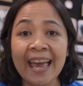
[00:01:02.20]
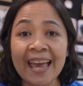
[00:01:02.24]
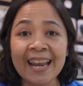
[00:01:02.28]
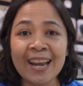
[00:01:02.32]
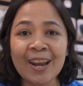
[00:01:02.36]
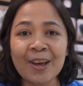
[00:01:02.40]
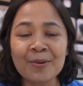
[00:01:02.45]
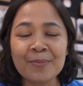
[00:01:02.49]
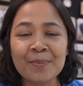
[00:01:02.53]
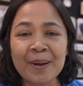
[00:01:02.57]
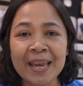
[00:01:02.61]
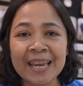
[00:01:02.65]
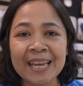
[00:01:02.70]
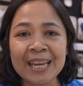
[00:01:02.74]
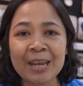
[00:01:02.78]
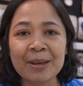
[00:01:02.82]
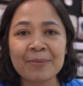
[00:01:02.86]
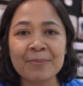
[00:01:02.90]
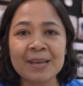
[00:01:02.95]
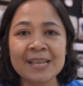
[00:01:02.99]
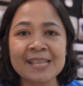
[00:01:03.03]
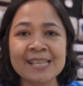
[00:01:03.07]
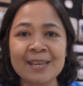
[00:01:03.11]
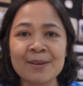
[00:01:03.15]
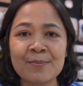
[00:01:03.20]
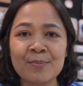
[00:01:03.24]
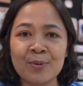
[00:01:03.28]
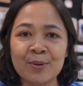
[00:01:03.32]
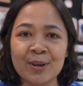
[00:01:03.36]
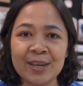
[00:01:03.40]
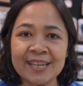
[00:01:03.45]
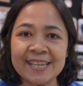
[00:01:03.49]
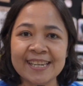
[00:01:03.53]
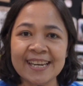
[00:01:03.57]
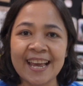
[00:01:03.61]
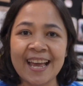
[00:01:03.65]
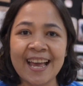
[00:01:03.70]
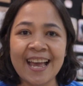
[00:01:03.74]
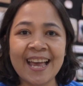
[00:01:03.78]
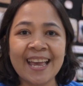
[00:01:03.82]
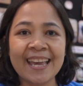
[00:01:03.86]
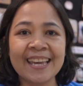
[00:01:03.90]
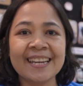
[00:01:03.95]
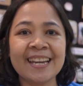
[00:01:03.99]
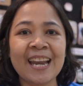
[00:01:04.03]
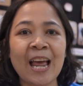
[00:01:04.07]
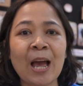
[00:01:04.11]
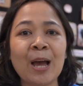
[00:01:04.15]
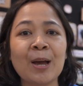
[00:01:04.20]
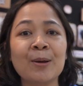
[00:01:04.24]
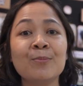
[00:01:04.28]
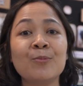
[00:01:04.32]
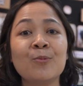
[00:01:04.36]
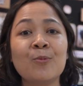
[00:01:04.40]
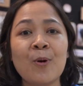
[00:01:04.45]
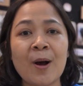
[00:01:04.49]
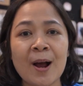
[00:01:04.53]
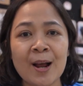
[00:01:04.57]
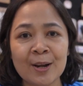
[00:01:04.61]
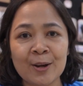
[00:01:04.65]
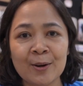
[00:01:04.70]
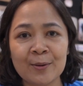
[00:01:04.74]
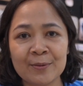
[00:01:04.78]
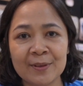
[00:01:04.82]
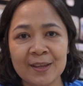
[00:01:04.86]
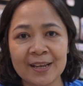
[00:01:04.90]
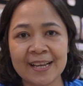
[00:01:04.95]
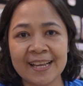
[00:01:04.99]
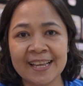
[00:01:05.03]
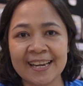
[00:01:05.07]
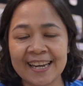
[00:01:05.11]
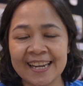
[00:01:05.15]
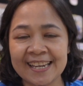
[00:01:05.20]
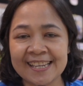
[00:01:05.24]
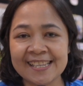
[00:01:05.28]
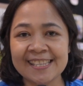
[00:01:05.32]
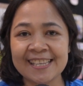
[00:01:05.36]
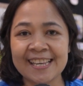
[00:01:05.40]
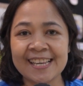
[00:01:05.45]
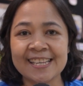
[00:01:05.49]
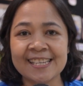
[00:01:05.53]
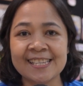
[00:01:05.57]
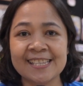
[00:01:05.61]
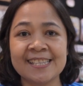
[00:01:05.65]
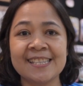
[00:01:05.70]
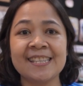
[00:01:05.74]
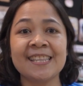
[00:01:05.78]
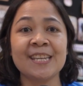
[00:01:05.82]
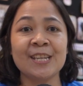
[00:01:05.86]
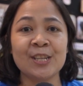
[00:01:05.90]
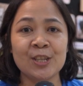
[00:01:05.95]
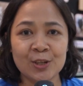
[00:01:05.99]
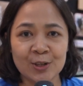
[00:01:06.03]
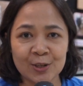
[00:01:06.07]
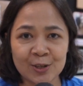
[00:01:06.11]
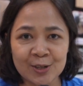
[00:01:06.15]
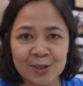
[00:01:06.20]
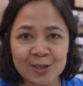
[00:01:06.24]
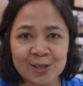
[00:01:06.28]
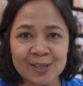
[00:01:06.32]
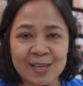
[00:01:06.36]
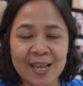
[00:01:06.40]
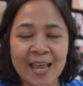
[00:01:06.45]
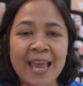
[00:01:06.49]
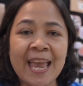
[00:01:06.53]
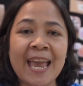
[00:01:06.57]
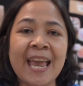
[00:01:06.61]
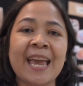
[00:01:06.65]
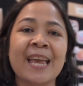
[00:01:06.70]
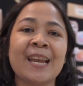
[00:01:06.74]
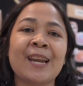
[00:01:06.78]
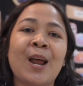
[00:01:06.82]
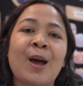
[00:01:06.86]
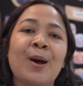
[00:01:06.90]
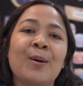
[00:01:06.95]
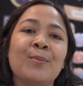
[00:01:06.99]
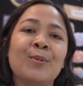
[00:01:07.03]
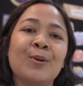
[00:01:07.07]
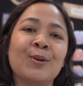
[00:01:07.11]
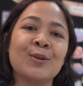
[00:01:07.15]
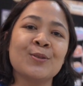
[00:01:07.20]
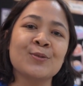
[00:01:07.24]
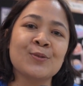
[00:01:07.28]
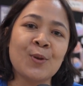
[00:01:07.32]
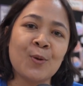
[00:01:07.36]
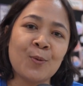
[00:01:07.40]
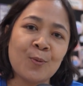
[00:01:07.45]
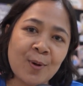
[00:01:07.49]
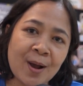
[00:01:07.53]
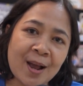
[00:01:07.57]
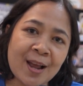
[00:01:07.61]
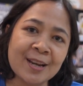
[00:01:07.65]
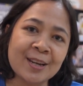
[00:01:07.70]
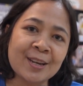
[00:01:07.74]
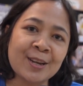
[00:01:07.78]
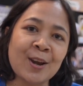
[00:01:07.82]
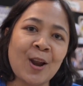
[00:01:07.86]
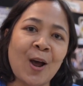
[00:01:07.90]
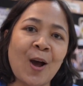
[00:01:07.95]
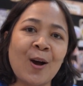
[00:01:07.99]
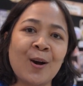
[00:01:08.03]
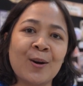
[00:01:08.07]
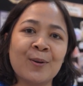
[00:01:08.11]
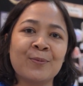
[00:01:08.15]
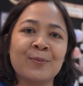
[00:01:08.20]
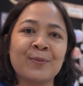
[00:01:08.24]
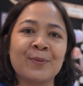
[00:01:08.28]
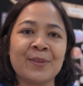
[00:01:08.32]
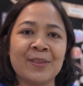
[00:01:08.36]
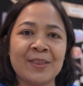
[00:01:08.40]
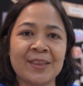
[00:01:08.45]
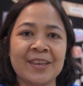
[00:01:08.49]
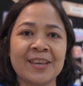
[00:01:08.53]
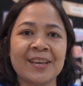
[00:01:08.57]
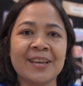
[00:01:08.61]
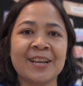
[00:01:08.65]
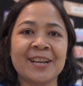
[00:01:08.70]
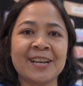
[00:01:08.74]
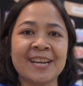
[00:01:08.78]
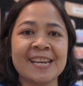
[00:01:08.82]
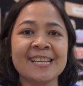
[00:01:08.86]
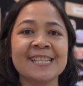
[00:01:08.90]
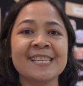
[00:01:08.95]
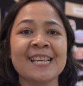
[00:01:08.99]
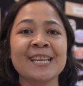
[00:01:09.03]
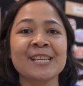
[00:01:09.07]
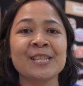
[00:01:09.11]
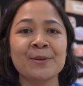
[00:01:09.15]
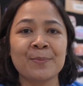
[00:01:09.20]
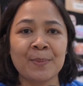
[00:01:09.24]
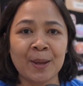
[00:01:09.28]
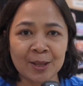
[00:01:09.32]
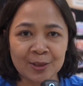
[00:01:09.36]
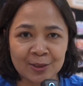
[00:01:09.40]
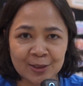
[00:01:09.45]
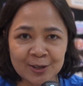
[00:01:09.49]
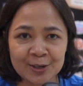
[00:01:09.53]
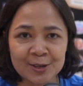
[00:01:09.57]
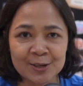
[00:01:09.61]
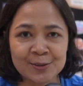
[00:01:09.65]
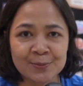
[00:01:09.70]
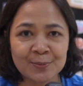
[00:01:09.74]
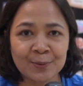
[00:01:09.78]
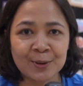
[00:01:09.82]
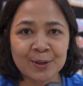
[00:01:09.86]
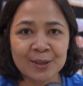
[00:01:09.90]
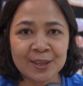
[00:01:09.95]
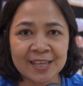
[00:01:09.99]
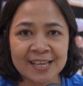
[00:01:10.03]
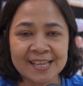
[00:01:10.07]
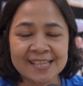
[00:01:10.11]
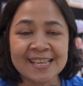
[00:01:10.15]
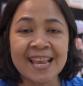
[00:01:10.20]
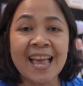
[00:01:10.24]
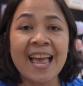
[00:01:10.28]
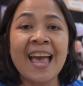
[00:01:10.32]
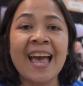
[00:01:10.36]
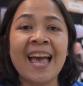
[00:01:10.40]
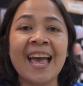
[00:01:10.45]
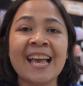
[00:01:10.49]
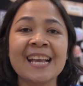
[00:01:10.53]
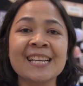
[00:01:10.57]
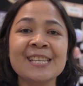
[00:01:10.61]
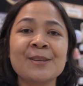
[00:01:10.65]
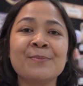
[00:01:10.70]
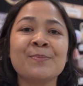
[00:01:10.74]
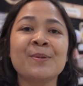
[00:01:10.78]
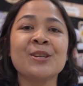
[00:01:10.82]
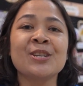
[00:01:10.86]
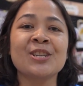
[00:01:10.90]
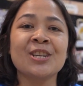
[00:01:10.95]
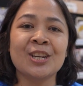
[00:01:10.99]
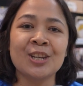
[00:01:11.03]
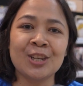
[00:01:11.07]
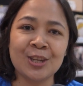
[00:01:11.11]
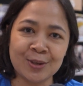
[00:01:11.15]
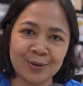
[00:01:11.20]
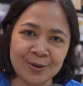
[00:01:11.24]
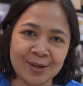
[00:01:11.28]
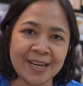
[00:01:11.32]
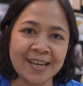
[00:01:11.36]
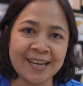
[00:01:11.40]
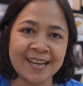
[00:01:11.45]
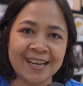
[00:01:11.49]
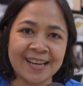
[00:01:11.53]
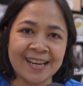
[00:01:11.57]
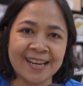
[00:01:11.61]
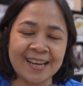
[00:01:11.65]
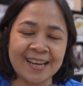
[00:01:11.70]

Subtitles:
Hello, my name is Ibu Ida, and I'm one of the grade 6 teachers, and I'm also one of the grade 6 mentors for this exhibition unit.